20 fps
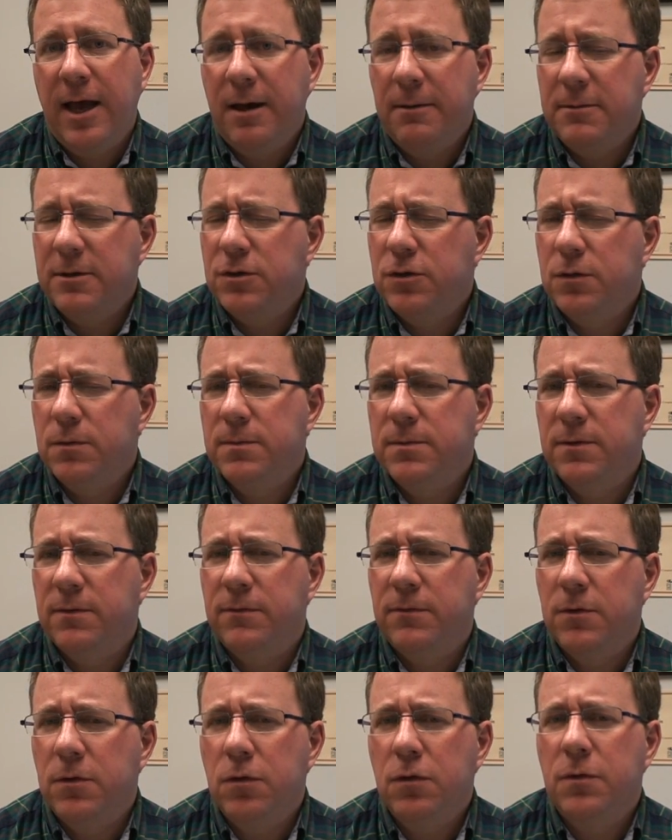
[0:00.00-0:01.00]
how many tubes of
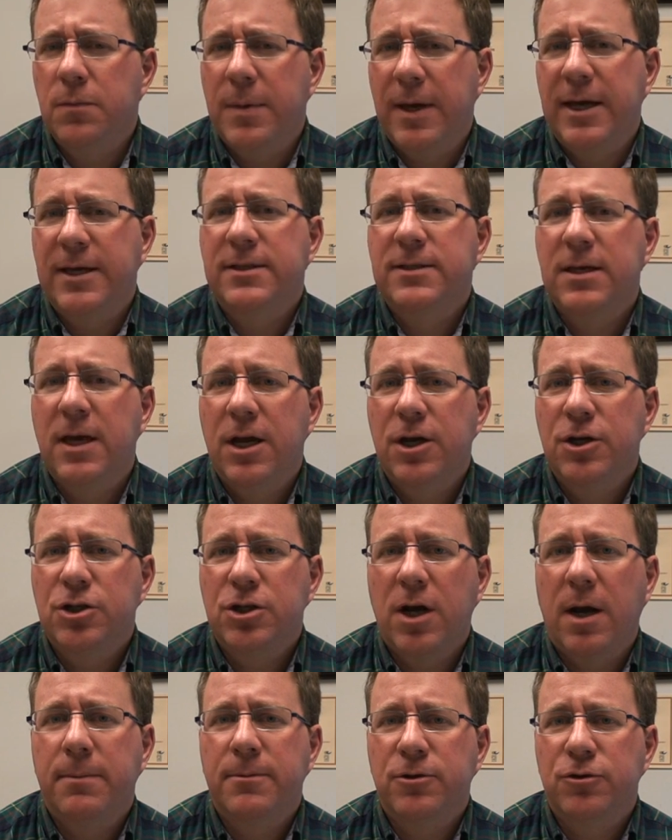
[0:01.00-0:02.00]
toothpaste
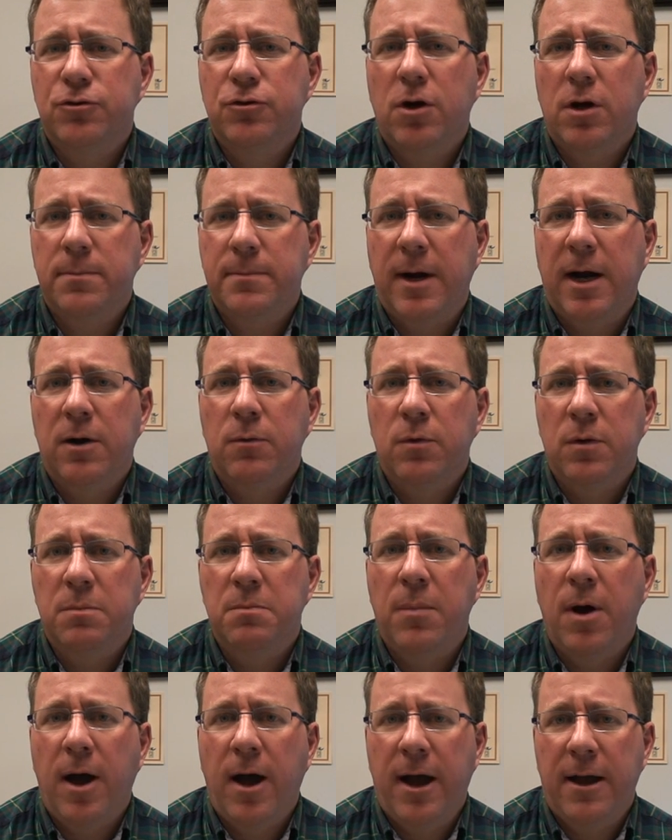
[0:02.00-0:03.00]
Shoppers Drug Mart
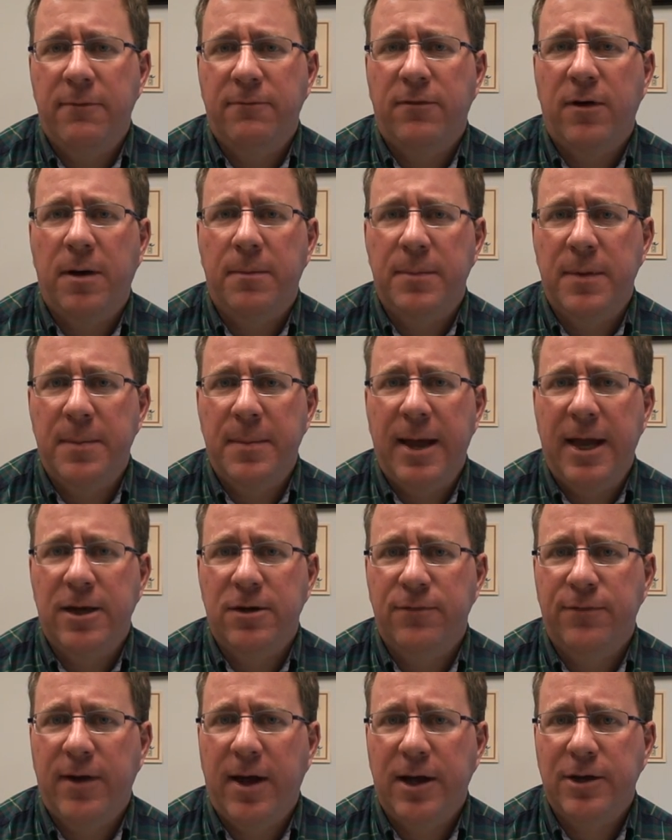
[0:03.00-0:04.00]
would buy from the
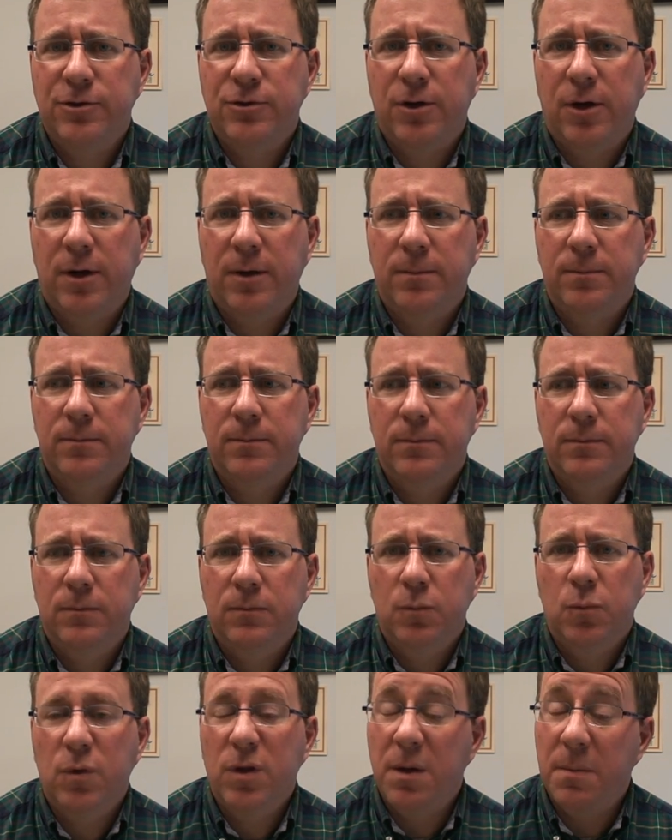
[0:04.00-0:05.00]
manufacturer?
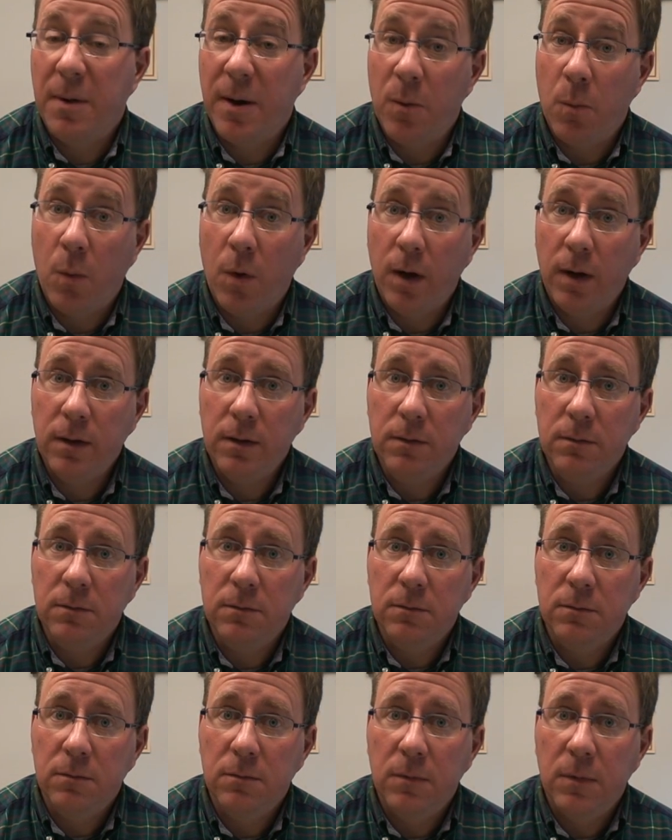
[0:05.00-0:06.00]
Would they buy one?
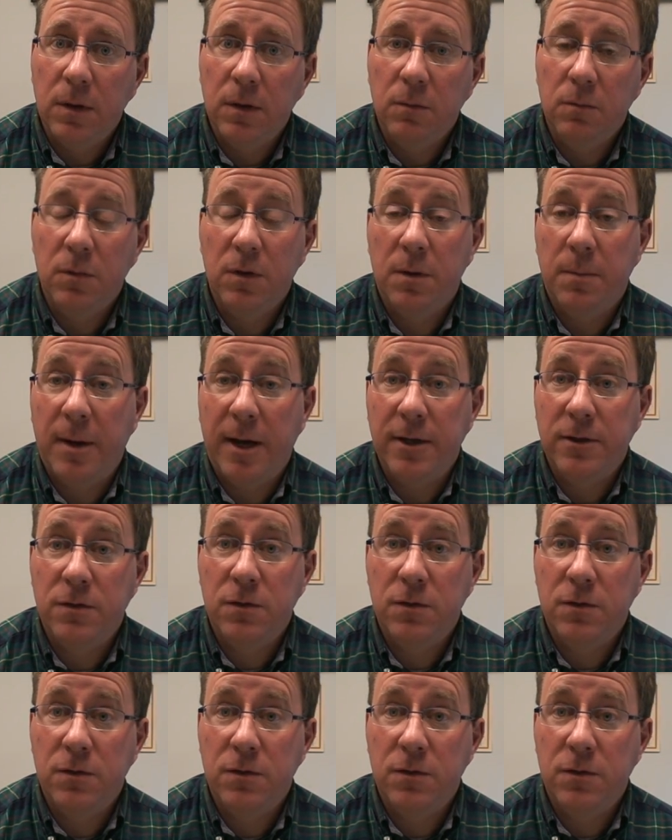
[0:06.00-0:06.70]
Would they buy